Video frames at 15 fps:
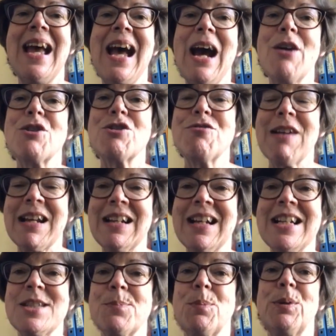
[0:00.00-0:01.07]
how to
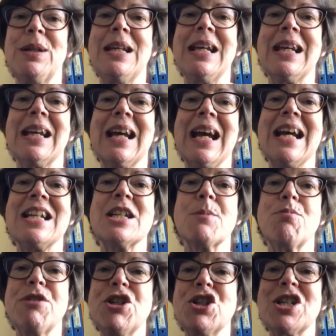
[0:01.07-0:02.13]
recognise bullying and
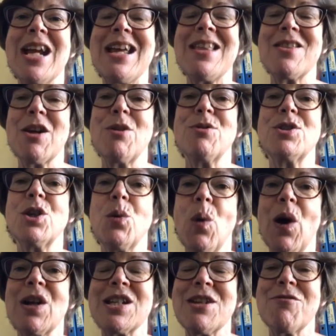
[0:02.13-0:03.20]
appreciate those who
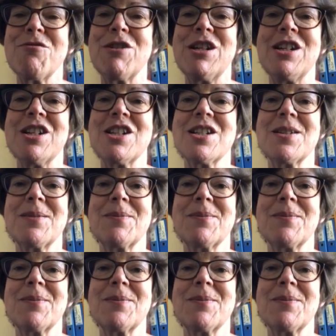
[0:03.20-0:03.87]
are different.